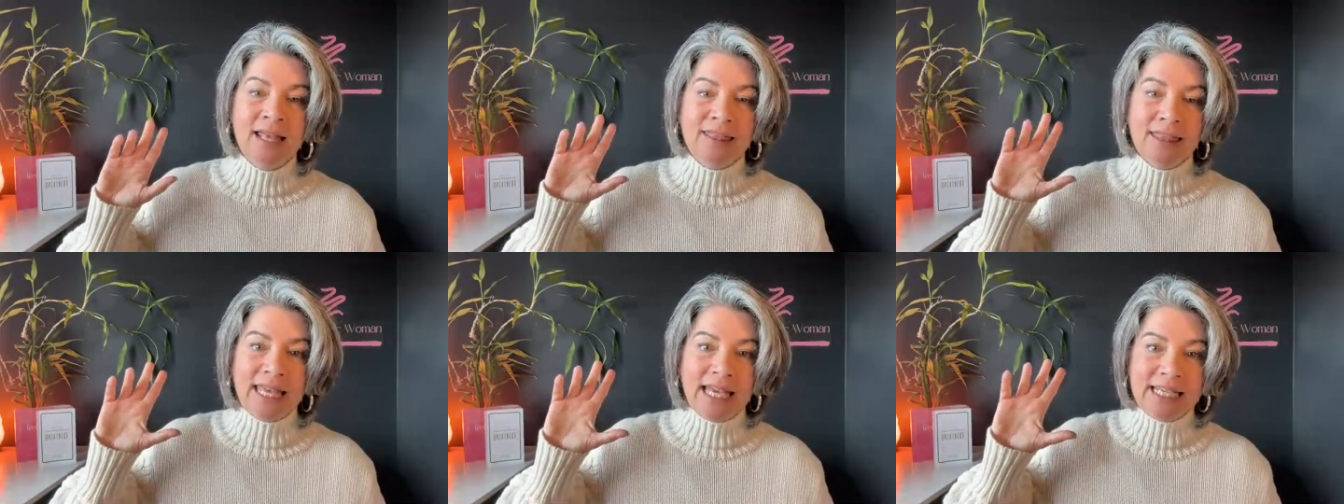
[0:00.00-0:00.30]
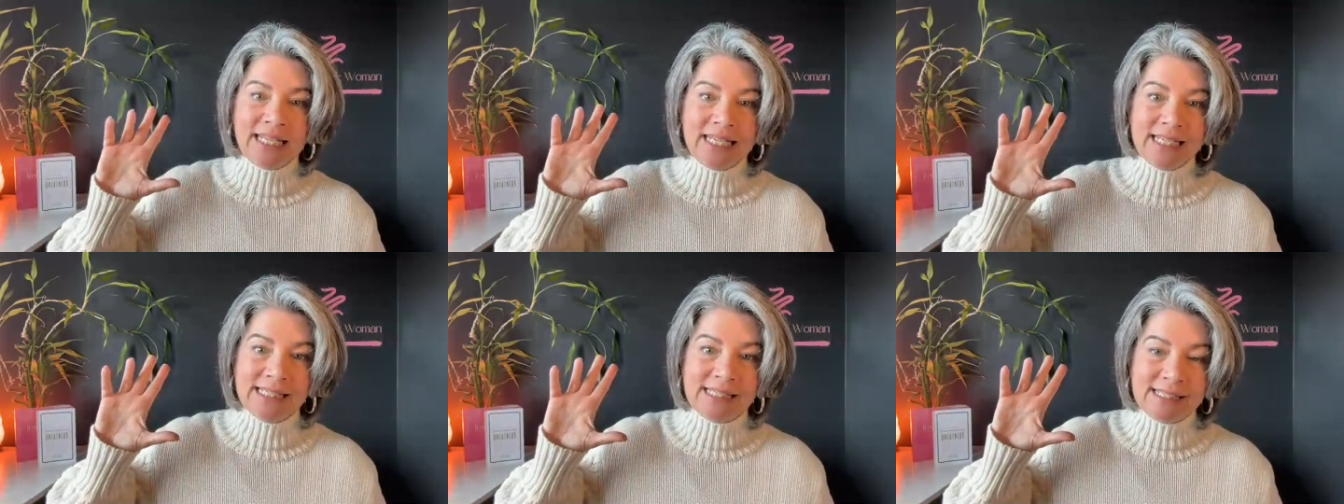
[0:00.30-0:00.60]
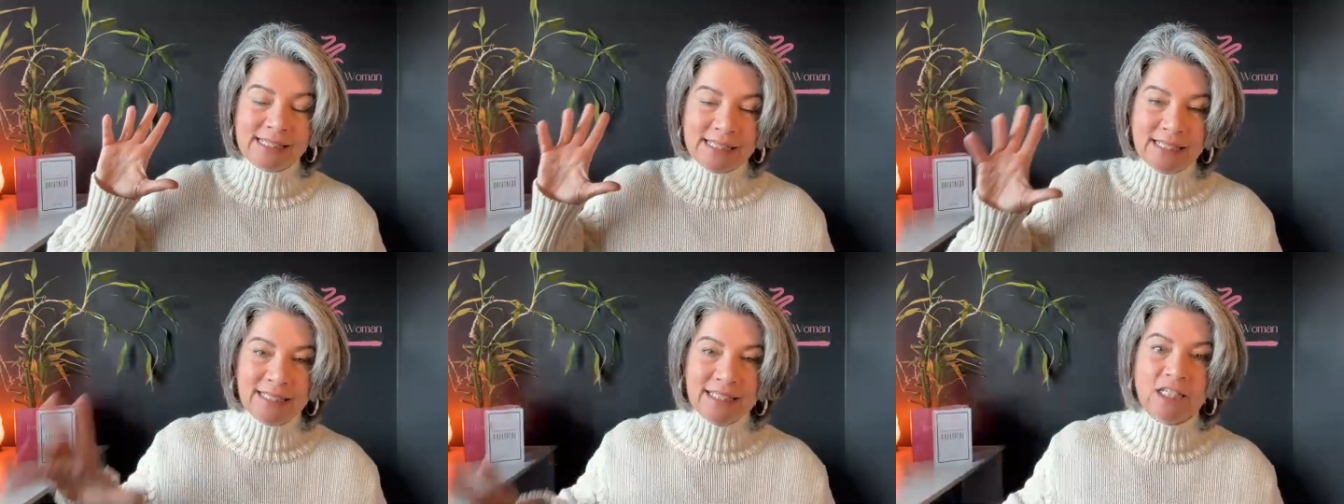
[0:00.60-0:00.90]
That
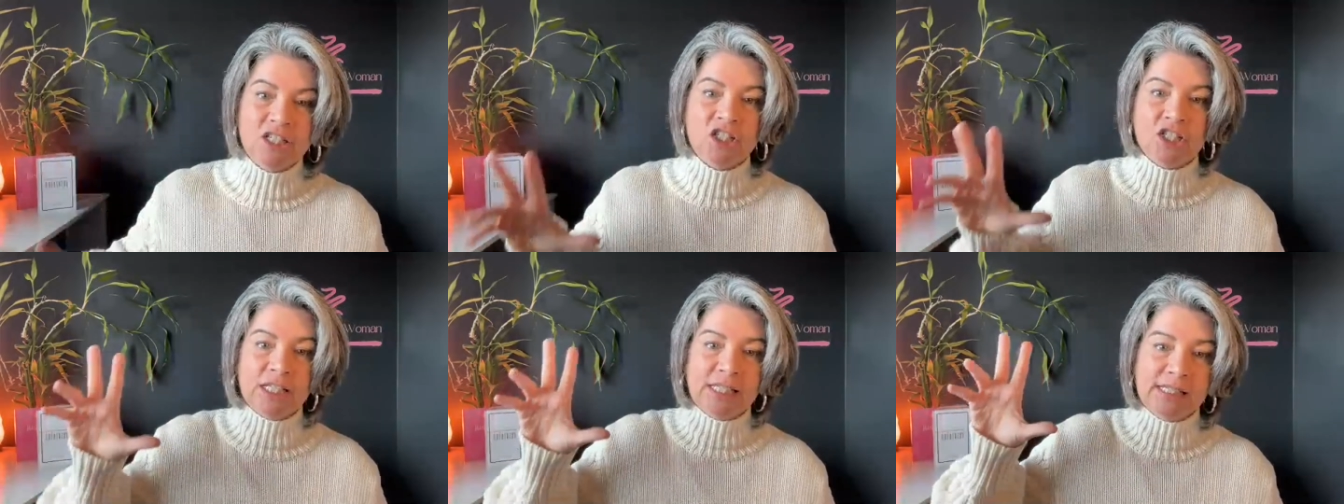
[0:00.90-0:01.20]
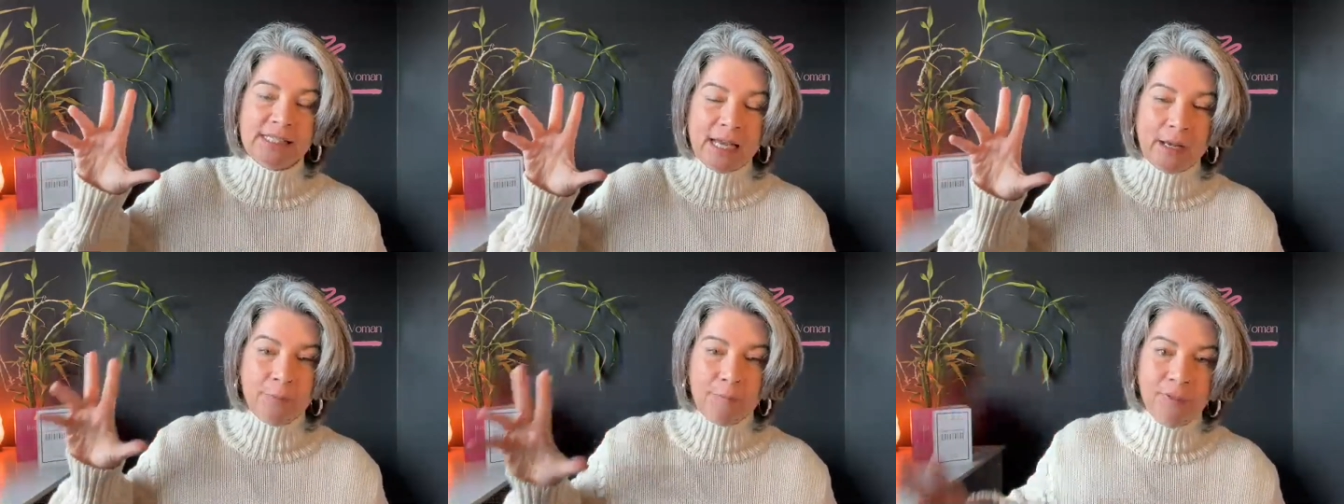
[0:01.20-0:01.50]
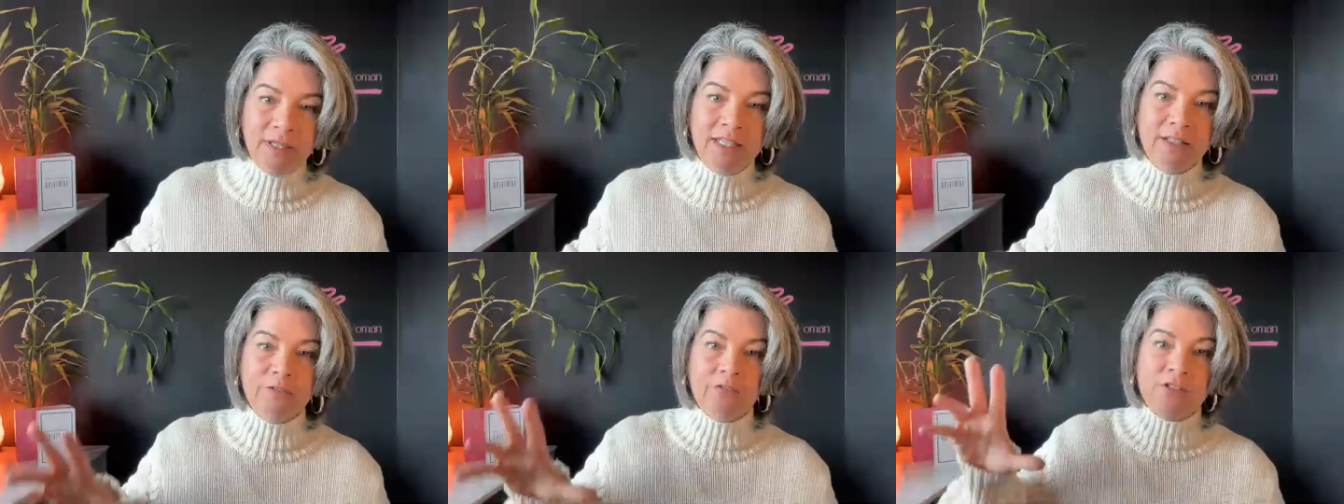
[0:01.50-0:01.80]
is delicious,
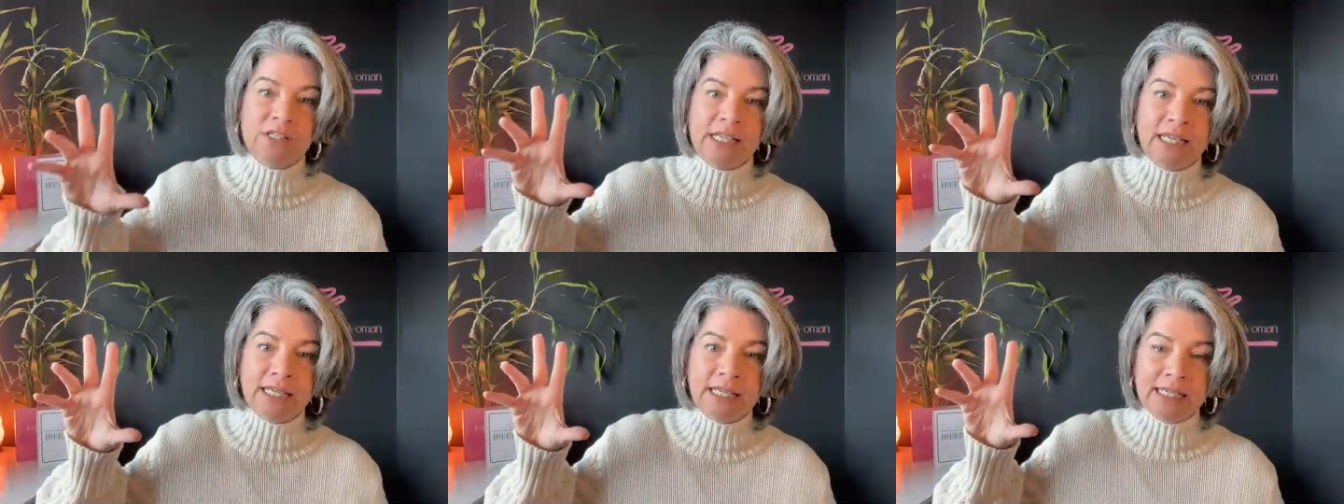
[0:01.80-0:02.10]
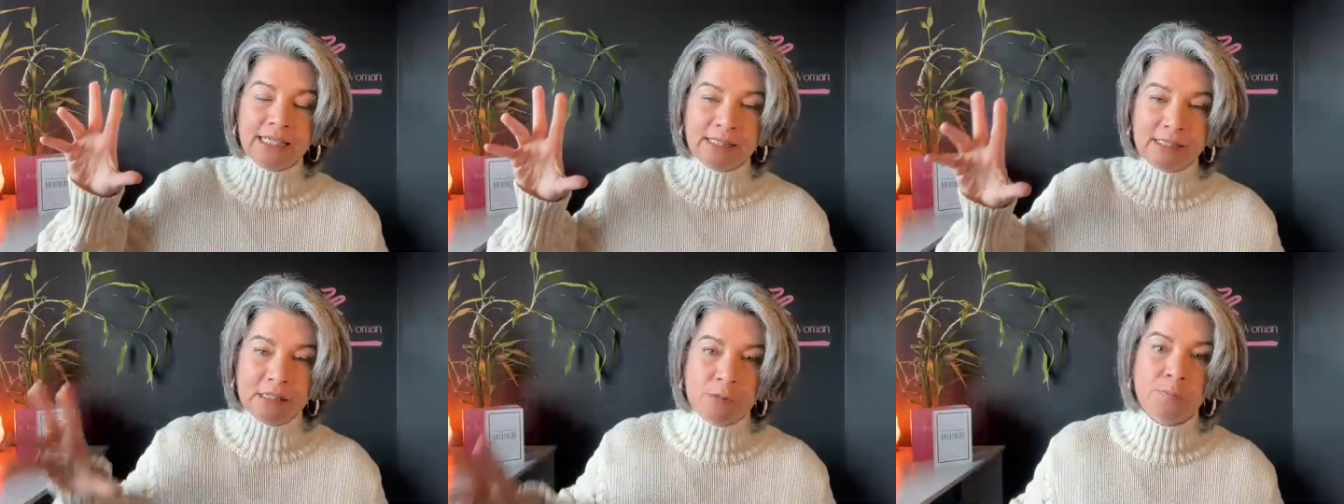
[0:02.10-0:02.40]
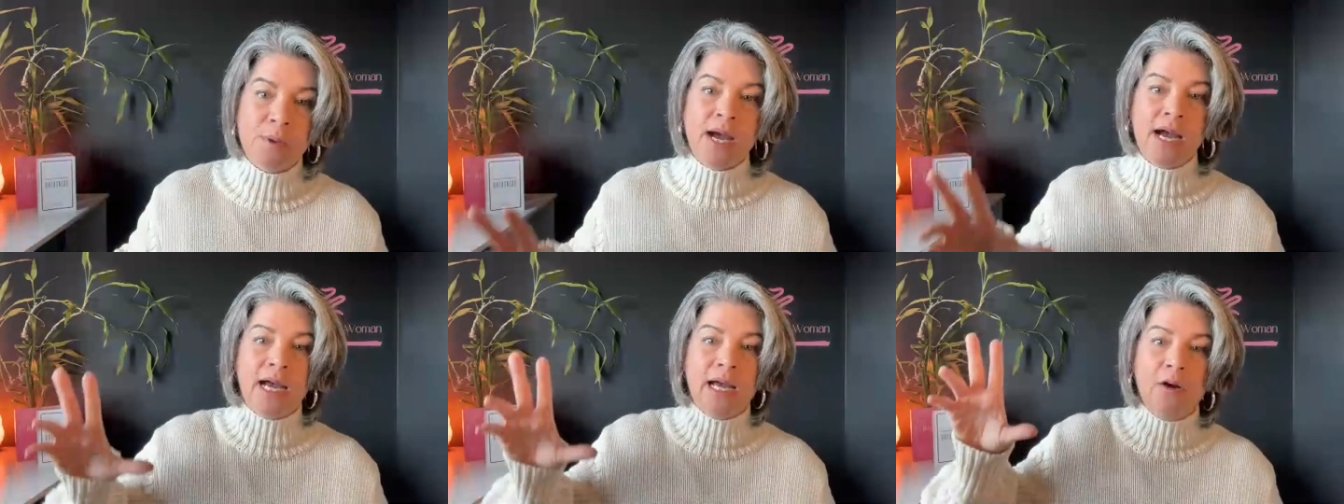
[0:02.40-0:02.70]
uplifting,
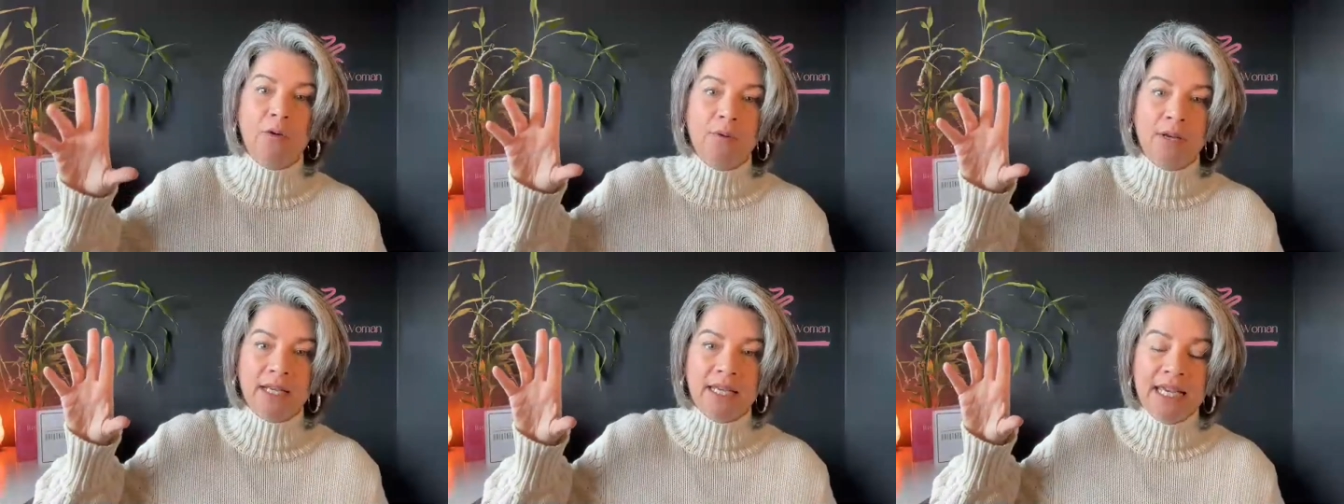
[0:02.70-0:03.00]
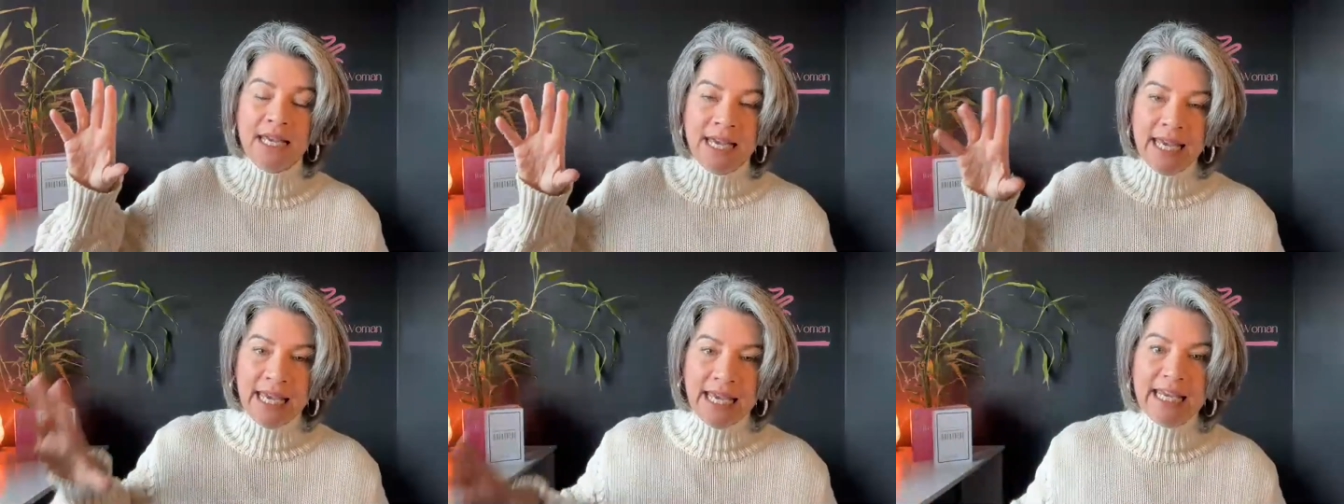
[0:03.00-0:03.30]
inspiring,